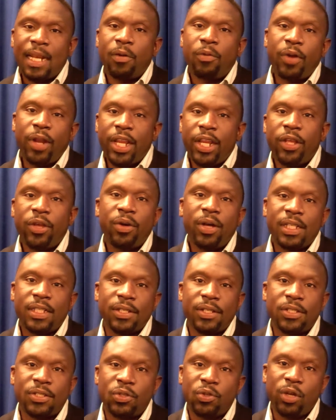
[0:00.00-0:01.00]
radio as
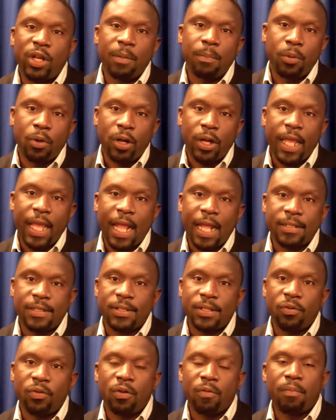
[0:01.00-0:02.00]
a student
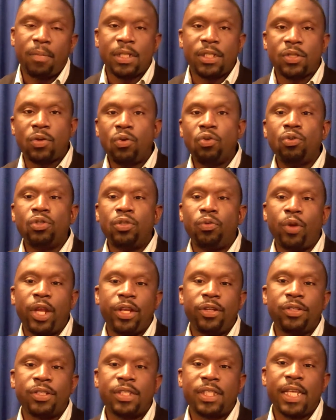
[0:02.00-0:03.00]
broadcaster with my school's
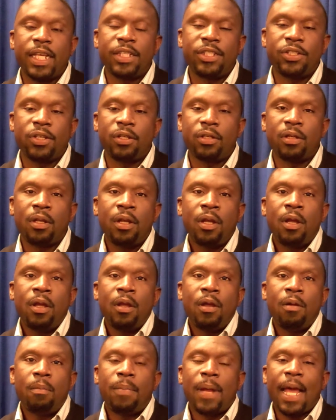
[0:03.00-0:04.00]
radio station
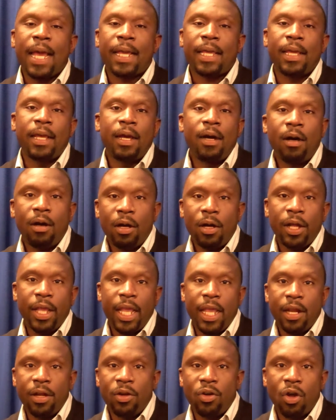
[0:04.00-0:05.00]
back
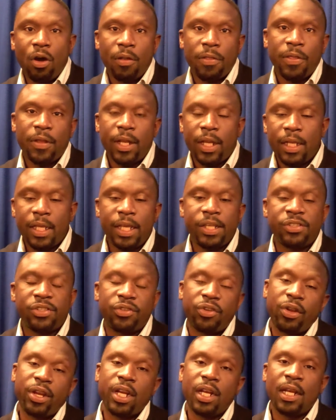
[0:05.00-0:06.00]
in
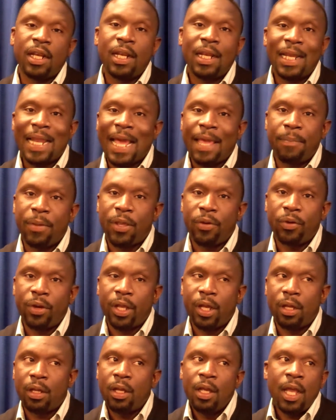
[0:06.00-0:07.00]
northeastern
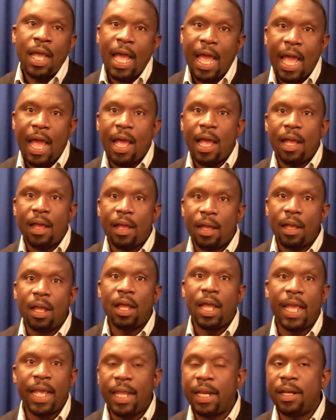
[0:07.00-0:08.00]
Liberia.
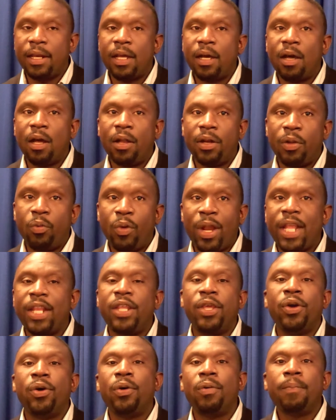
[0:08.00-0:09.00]
And the
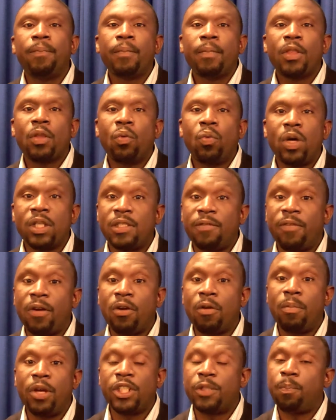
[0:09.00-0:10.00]
radio was
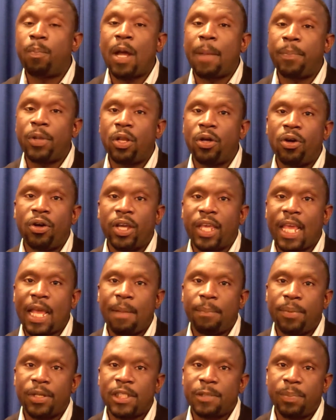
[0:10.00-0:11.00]
very much popular on
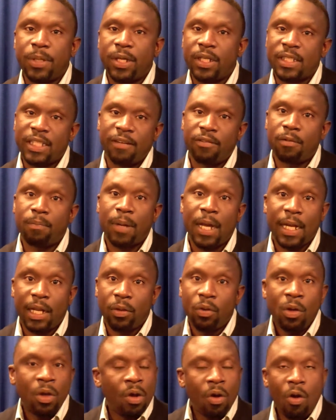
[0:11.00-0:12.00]
campus because
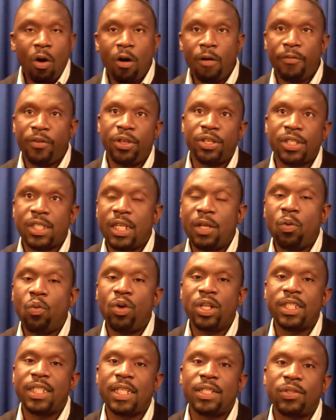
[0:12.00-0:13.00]
everybody obviously
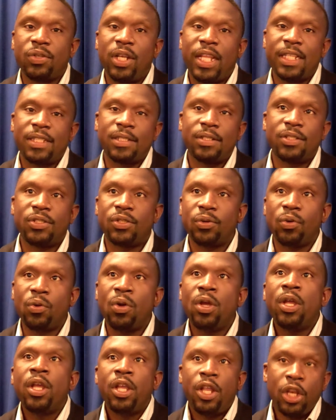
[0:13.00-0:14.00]
wanted to listen to
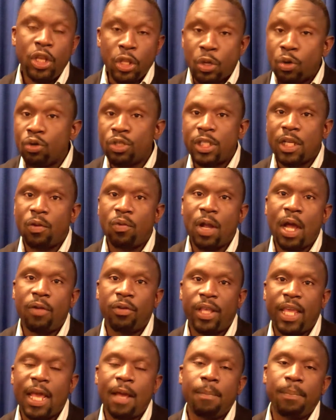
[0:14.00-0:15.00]
news
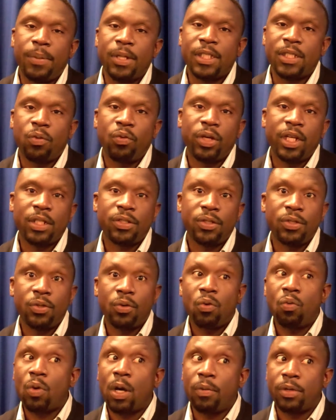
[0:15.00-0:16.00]
around campus and wanted to know
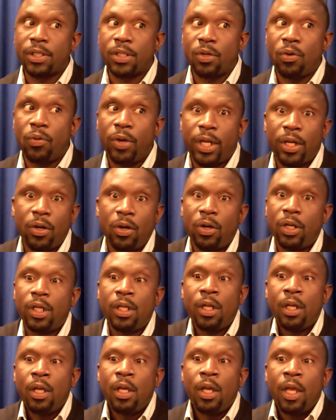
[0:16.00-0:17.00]
what was going on.
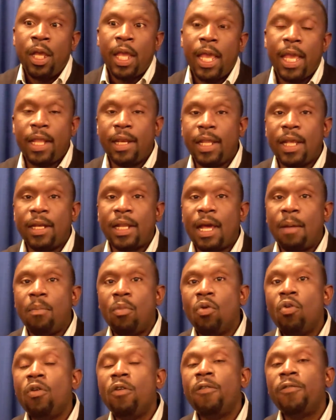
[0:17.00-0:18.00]
And then I
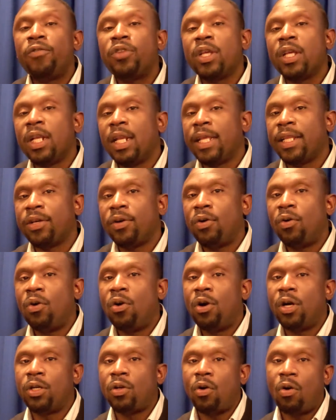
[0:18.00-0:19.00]
moved later
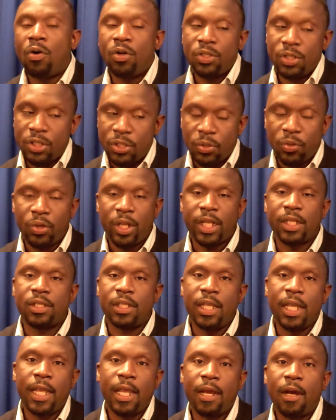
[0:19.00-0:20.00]
on to
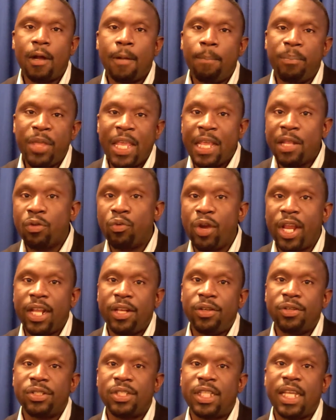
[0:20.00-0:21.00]
the main
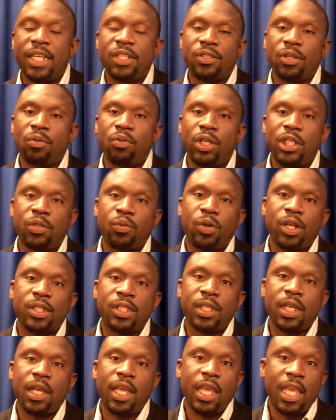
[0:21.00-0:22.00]
radio station, which
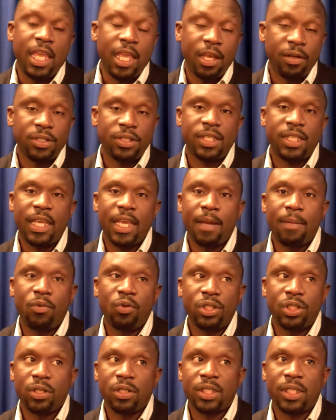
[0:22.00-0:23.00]
was ELCM,
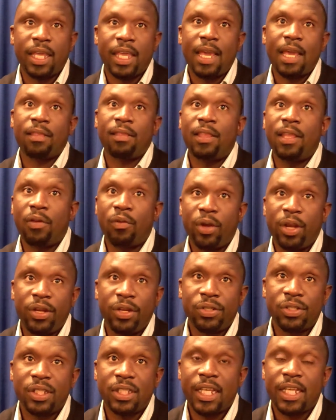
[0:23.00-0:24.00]
which was the Catholic
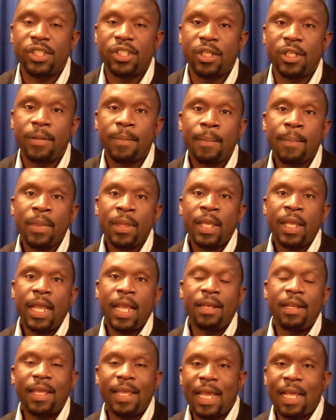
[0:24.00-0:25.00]
radio station.
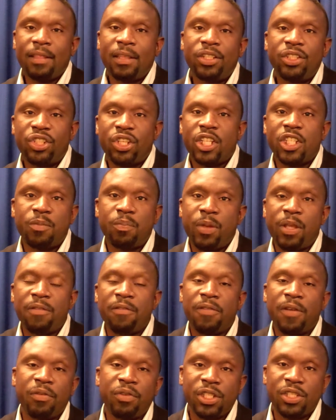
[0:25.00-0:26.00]
And the Catholic Church
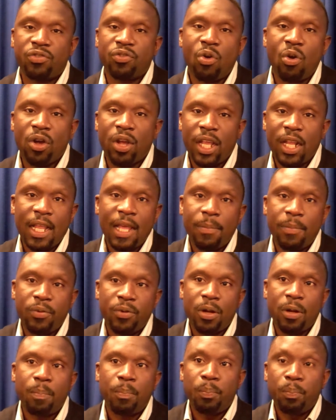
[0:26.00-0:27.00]
being very strong in
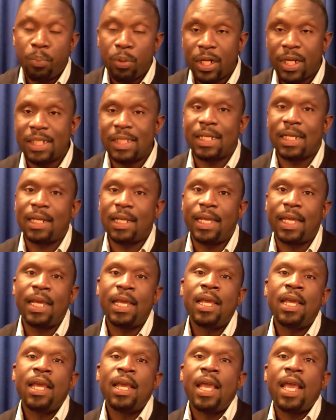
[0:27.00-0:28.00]
Liberia politically
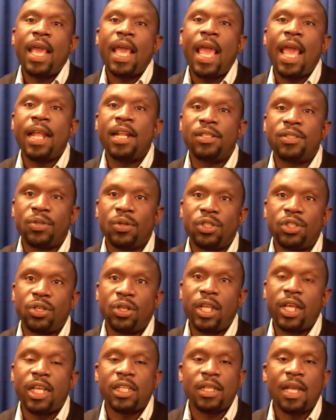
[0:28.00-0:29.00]
and
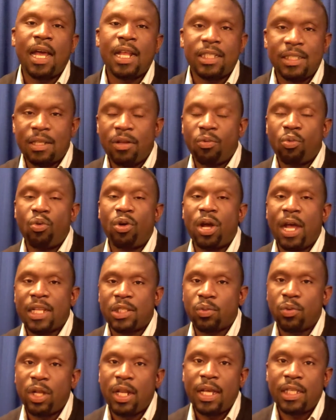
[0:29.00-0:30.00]
socially
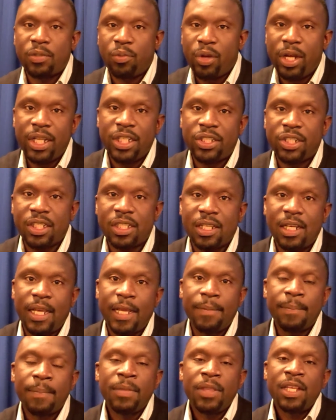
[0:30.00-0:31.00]
as well as
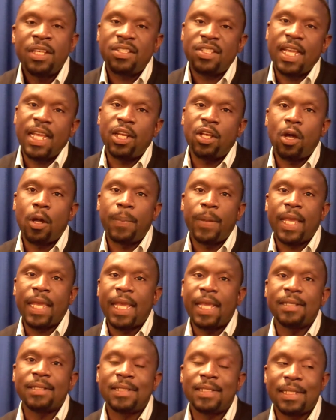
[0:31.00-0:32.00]
religiously, standing up
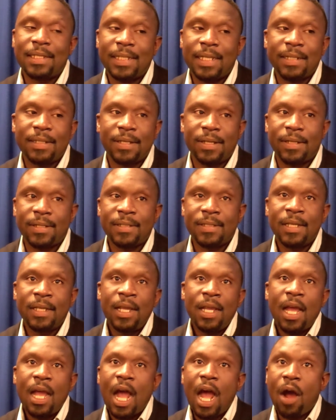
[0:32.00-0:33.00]
against dictators.
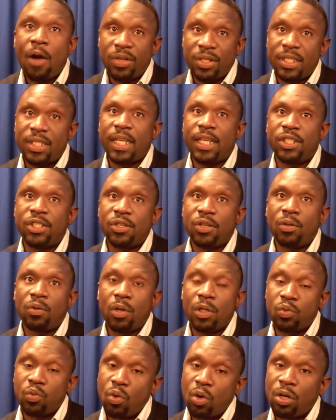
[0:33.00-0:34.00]
Our station
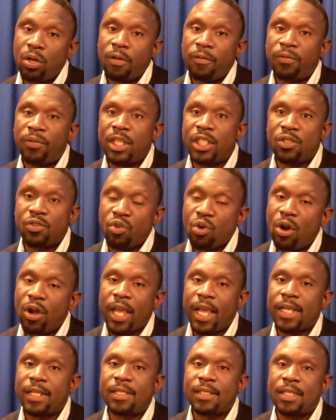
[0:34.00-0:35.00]
was one of the
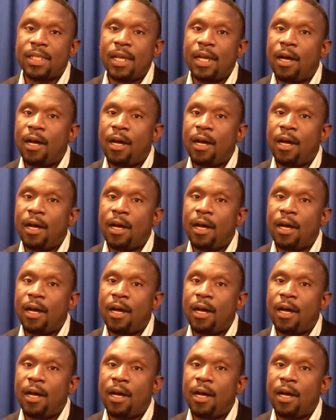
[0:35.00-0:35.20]
strongest